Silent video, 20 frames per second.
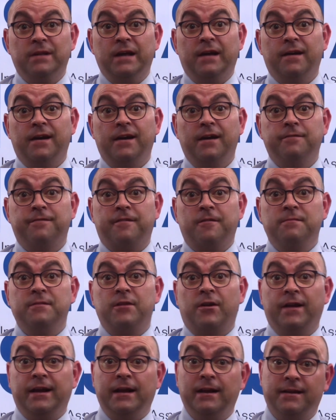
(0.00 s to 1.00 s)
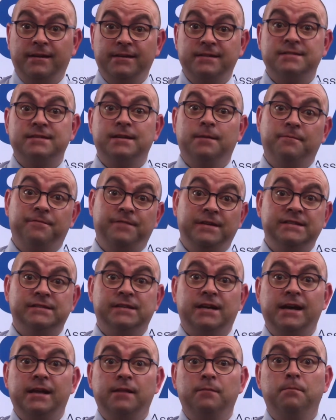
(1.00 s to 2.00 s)
the regulators
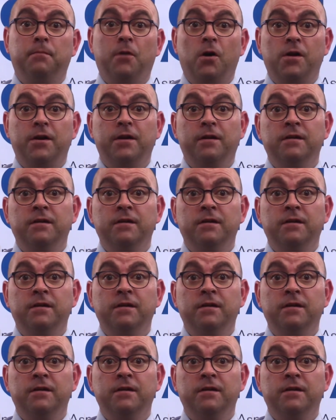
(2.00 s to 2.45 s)
NaSIA and PON